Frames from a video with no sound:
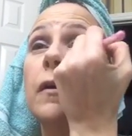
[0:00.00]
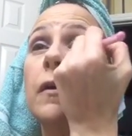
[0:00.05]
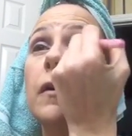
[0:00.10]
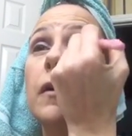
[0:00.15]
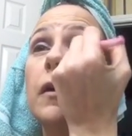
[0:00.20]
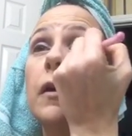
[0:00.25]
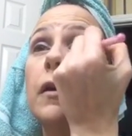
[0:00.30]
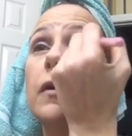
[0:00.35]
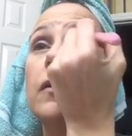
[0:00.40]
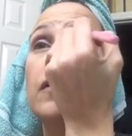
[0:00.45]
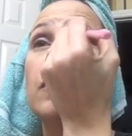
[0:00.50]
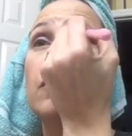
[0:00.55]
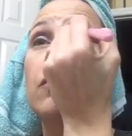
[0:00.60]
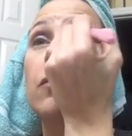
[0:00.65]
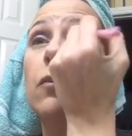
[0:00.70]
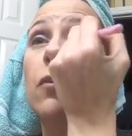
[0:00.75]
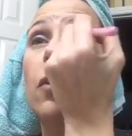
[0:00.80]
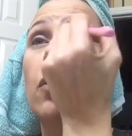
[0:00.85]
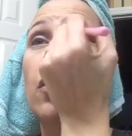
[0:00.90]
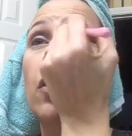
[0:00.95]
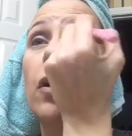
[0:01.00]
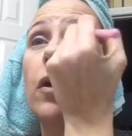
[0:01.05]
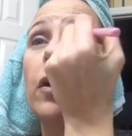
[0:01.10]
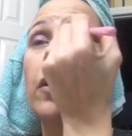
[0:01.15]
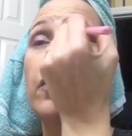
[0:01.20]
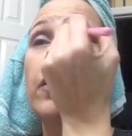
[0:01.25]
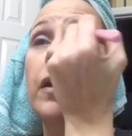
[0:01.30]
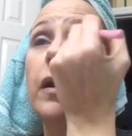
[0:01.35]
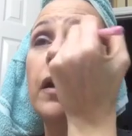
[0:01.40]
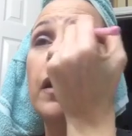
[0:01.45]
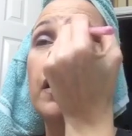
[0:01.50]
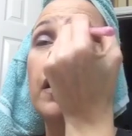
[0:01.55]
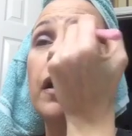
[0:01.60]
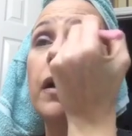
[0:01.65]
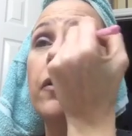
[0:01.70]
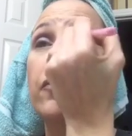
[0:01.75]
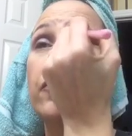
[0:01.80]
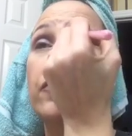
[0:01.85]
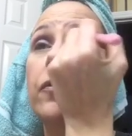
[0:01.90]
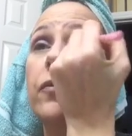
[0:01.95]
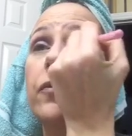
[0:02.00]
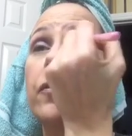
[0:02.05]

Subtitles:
And it's more than enough.